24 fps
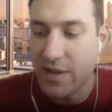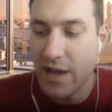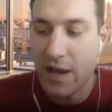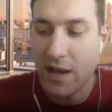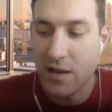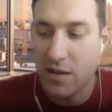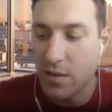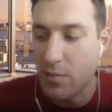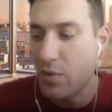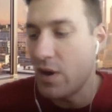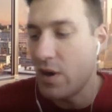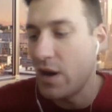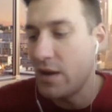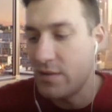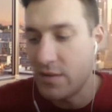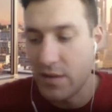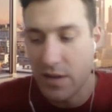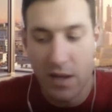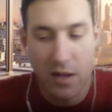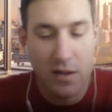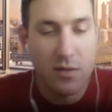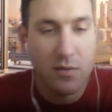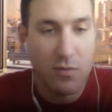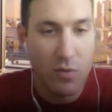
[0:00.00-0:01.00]
to Bryson
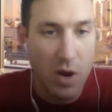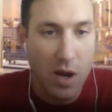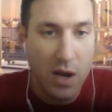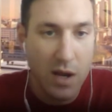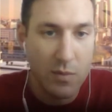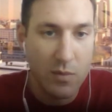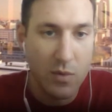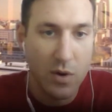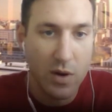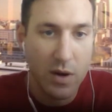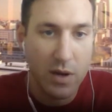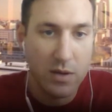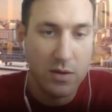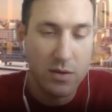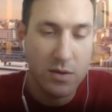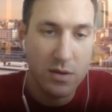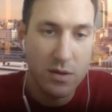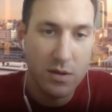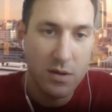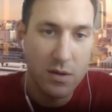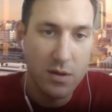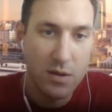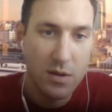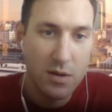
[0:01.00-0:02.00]
at Rocket Mortgage.
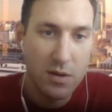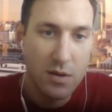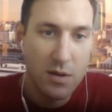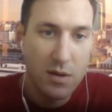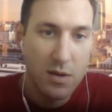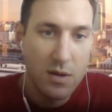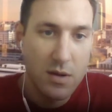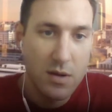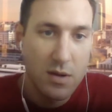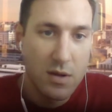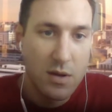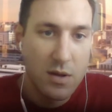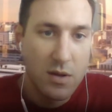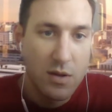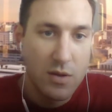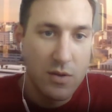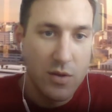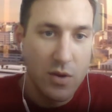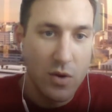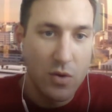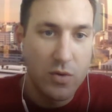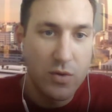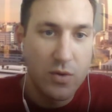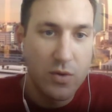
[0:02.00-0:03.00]

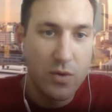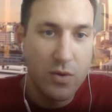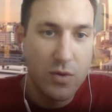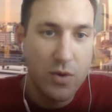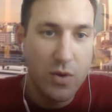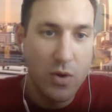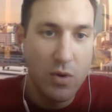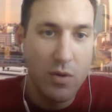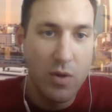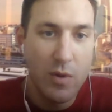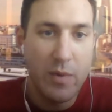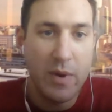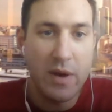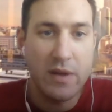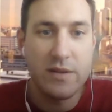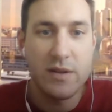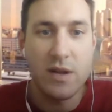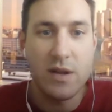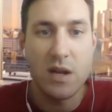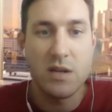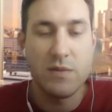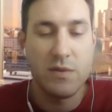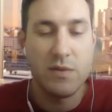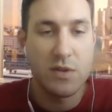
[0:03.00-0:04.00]
So 2 of the best
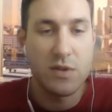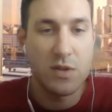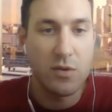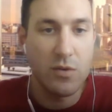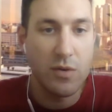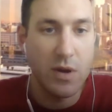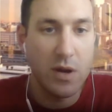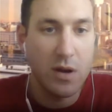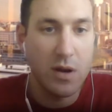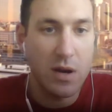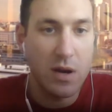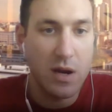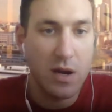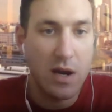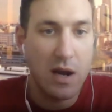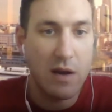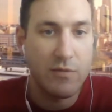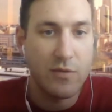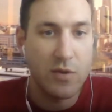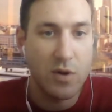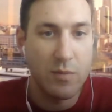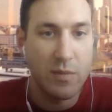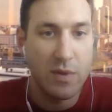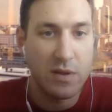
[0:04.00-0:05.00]
starts of his career are
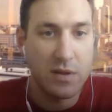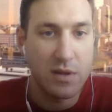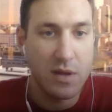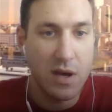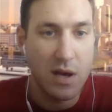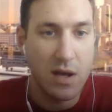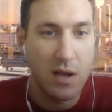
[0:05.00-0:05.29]
after a miscut.